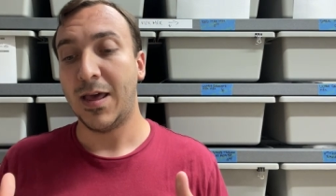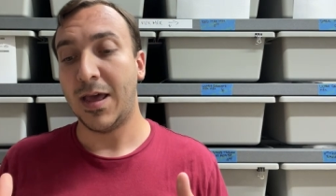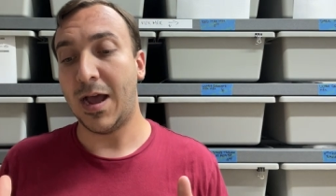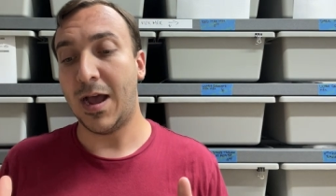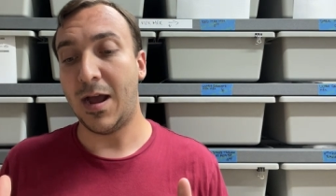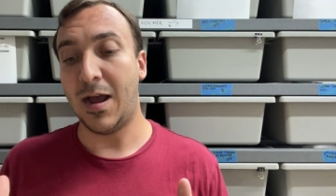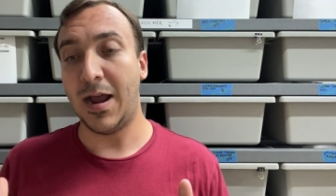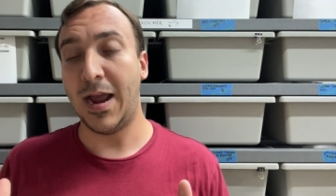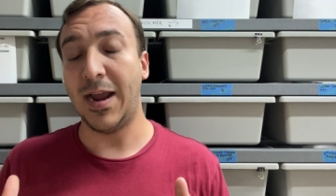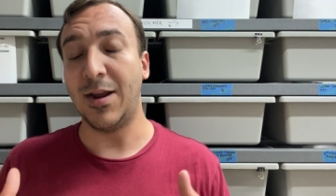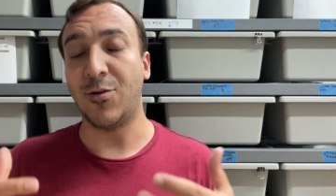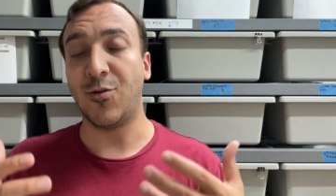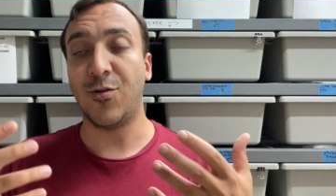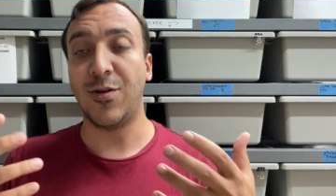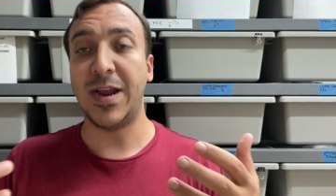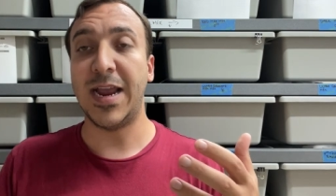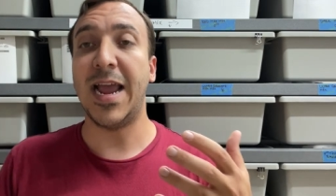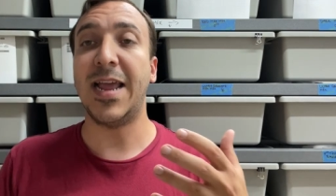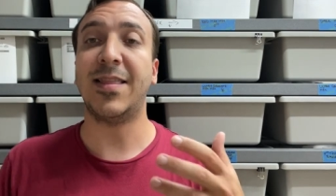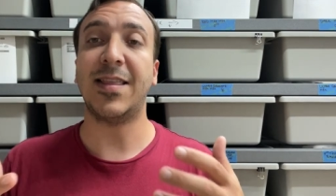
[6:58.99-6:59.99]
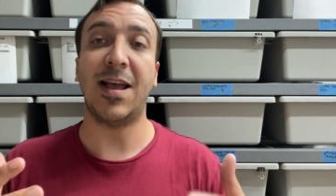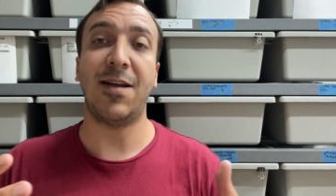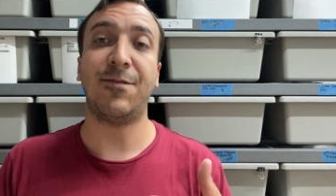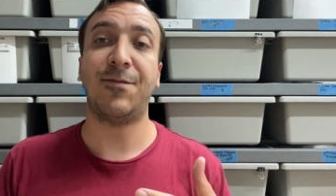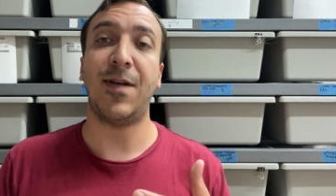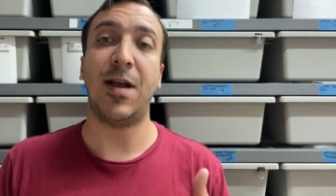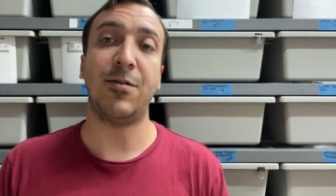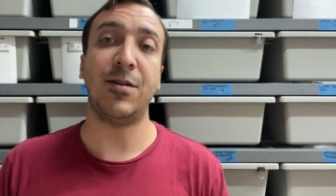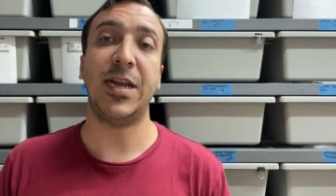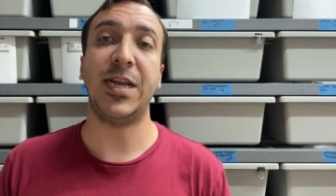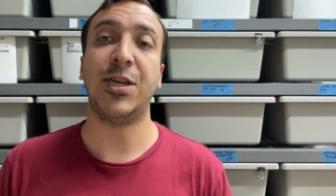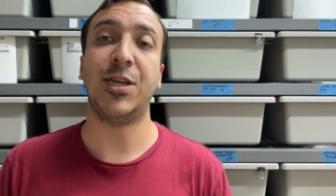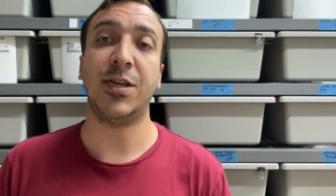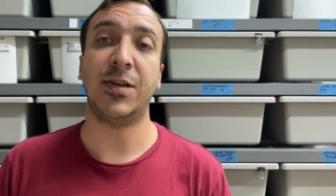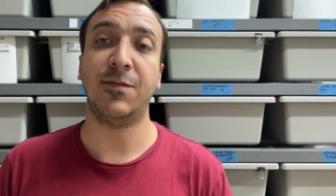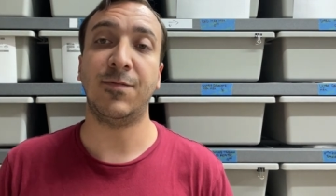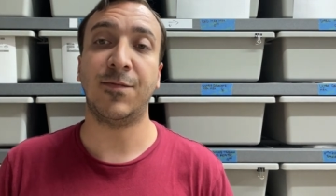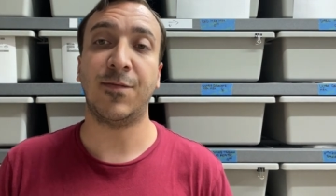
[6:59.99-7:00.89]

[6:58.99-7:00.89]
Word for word: uh, and create that foundation and